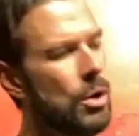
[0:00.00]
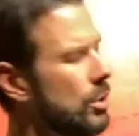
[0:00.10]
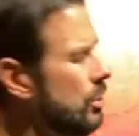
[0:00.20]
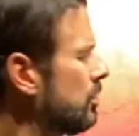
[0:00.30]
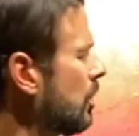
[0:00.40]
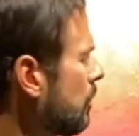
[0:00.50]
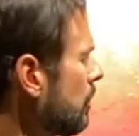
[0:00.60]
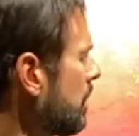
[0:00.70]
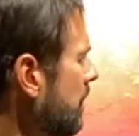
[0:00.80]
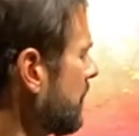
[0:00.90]
No,
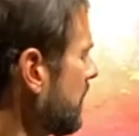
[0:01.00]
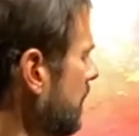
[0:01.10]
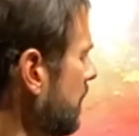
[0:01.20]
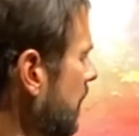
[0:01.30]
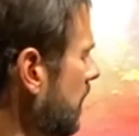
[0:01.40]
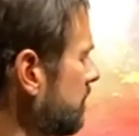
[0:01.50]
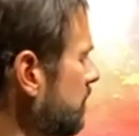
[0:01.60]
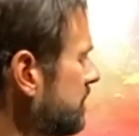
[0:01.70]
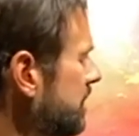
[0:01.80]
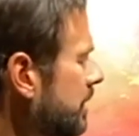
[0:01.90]
nothing
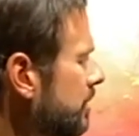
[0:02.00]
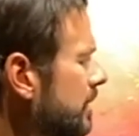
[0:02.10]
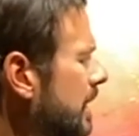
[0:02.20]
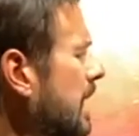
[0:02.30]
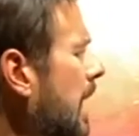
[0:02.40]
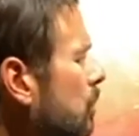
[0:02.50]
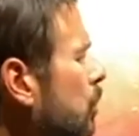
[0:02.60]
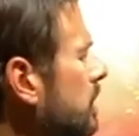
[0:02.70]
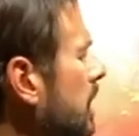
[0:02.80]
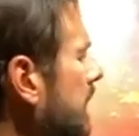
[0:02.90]
particularly. I
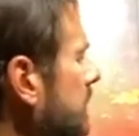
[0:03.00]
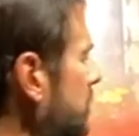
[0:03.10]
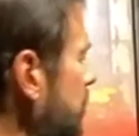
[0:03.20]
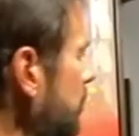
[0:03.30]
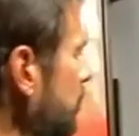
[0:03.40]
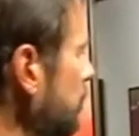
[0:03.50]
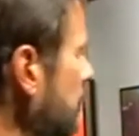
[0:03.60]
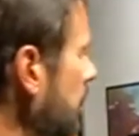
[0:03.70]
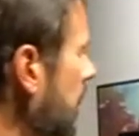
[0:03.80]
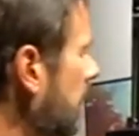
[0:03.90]
would like to
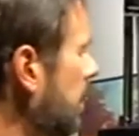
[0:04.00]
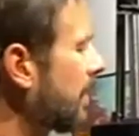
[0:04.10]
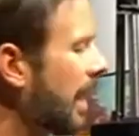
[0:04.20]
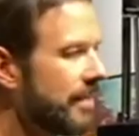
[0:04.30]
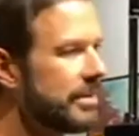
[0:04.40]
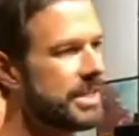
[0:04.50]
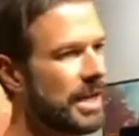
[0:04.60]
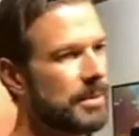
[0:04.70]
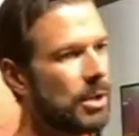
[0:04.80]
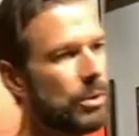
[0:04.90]
have a
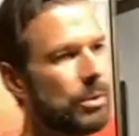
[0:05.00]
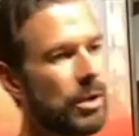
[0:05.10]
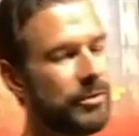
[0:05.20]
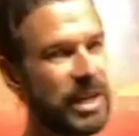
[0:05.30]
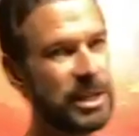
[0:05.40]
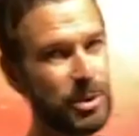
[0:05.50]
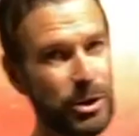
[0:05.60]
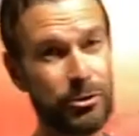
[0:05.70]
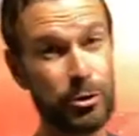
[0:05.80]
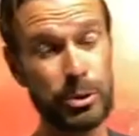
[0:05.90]
demo available
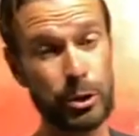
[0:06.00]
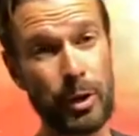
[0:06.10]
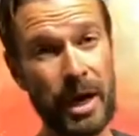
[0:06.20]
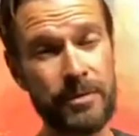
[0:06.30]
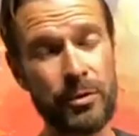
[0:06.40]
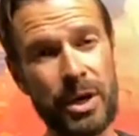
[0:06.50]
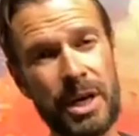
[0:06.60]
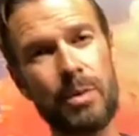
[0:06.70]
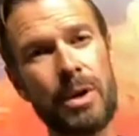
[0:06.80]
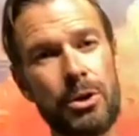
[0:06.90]
through BlueRain for
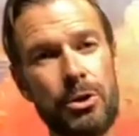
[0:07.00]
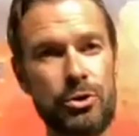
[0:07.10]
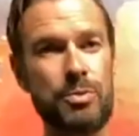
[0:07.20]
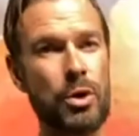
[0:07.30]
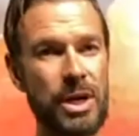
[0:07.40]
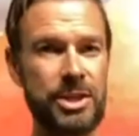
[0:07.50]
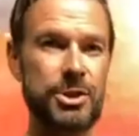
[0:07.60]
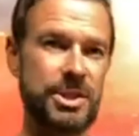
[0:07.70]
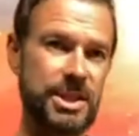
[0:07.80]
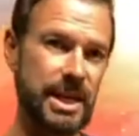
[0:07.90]
anyone who's more
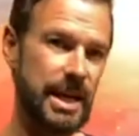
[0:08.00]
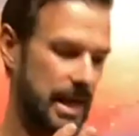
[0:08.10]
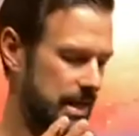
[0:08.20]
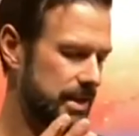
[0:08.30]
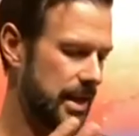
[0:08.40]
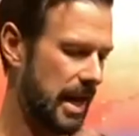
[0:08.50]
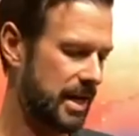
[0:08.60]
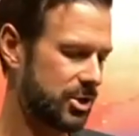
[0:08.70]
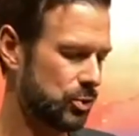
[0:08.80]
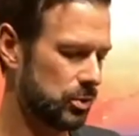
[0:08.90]
interested in the
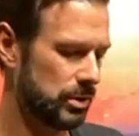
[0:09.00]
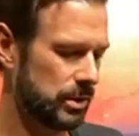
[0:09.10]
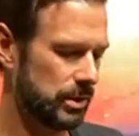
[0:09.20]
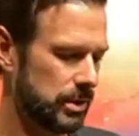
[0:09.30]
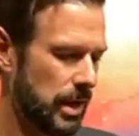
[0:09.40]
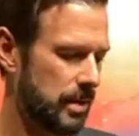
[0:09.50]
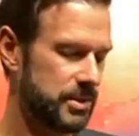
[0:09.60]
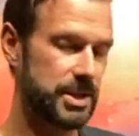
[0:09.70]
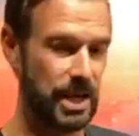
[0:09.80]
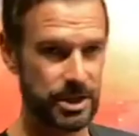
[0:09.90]
actual
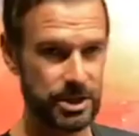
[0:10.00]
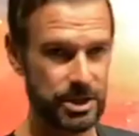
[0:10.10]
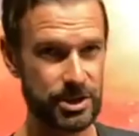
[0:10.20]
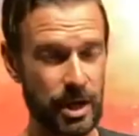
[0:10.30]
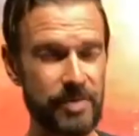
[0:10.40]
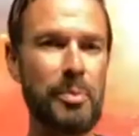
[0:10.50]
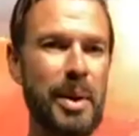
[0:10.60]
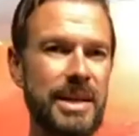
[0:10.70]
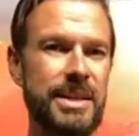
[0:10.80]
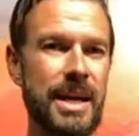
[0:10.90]
stages of a
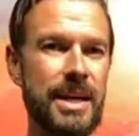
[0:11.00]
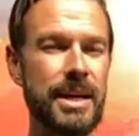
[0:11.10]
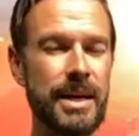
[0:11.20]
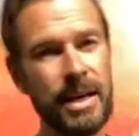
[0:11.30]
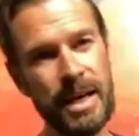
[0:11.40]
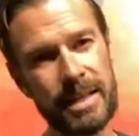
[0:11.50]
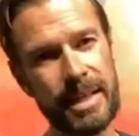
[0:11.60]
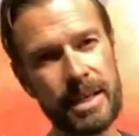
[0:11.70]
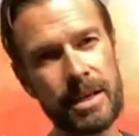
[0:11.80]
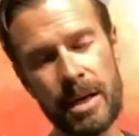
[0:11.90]
painting. And
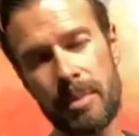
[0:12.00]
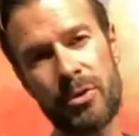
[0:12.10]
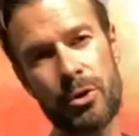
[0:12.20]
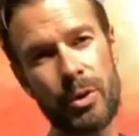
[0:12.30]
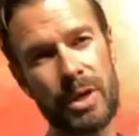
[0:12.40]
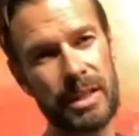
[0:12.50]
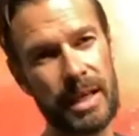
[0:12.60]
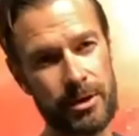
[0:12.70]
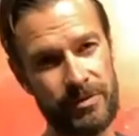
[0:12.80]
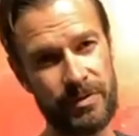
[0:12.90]
that can come through in a
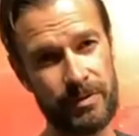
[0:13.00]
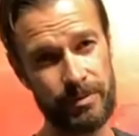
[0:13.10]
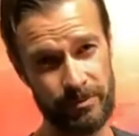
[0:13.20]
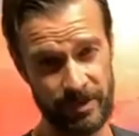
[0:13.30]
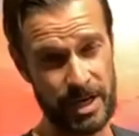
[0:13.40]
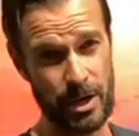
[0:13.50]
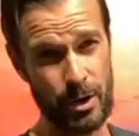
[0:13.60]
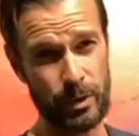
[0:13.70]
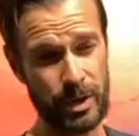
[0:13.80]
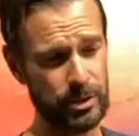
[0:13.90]
later video.
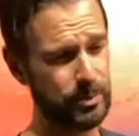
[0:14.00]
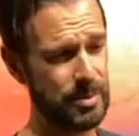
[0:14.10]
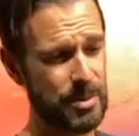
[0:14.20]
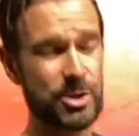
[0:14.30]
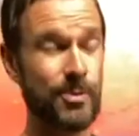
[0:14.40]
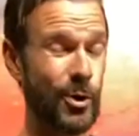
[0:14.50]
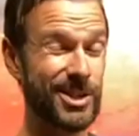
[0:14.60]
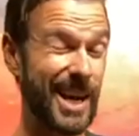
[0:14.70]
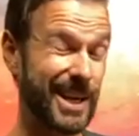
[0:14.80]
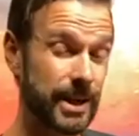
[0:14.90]
It'll be much more
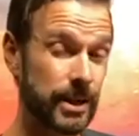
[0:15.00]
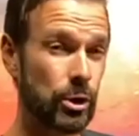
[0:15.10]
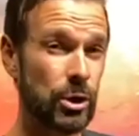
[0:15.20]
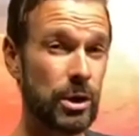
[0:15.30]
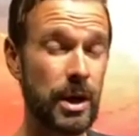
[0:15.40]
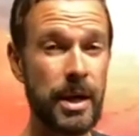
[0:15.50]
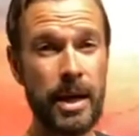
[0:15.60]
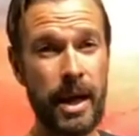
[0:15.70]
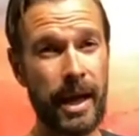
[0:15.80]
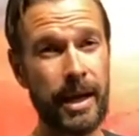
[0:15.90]
technical,
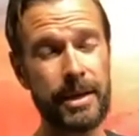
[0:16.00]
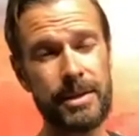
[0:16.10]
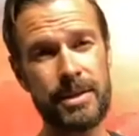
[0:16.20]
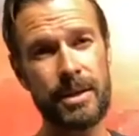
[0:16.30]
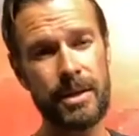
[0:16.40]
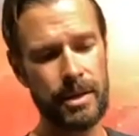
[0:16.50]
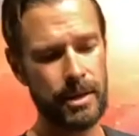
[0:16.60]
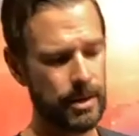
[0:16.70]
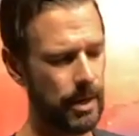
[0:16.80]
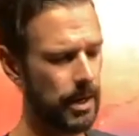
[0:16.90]
and
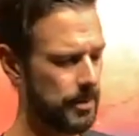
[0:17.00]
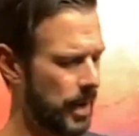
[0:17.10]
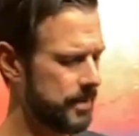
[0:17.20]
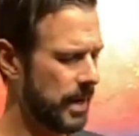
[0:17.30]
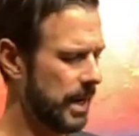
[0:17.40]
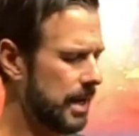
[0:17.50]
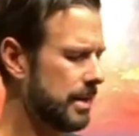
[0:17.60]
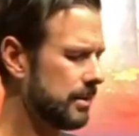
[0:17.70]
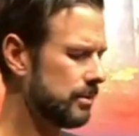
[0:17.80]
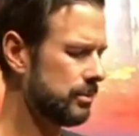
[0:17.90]
I may
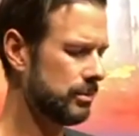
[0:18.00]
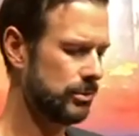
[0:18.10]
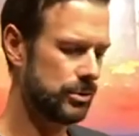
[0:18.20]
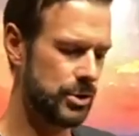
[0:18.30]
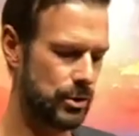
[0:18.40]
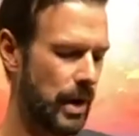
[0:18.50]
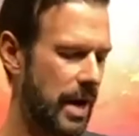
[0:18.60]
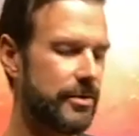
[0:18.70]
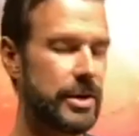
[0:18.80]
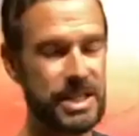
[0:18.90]
do
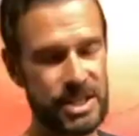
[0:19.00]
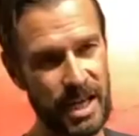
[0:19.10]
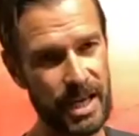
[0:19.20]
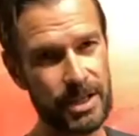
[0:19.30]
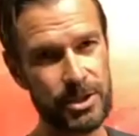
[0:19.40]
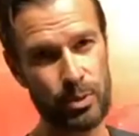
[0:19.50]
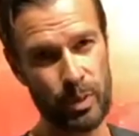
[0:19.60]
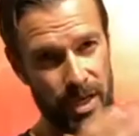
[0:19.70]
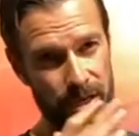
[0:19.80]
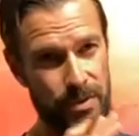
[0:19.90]
every stage
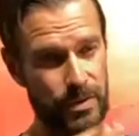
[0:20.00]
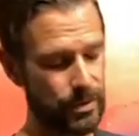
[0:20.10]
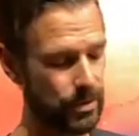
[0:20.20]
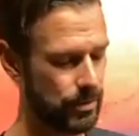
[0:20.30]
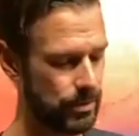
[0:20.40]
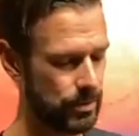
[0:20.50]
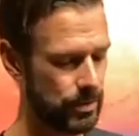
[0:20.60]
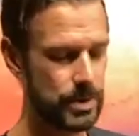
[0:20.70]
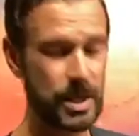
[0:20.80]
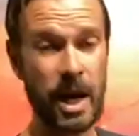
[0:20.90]
with
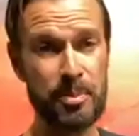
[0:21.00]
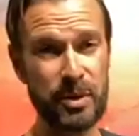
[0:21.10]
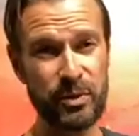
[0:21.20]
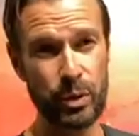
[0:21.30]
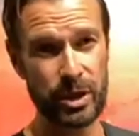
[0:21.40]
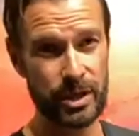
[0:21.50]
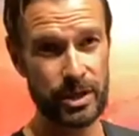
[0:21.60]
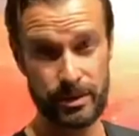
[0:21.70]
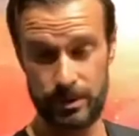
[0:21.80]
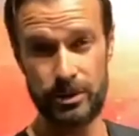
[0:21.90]
type of wood,
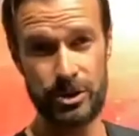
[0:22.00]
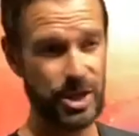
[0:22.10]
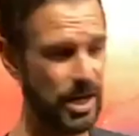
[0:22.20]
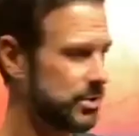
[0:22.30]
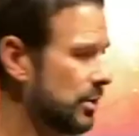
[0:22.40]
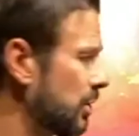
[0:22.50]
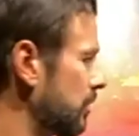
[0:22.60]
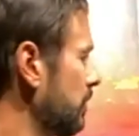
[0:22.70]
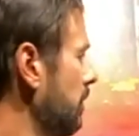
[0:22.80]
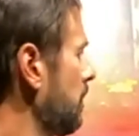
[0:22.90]

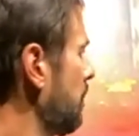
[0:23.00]
gesso,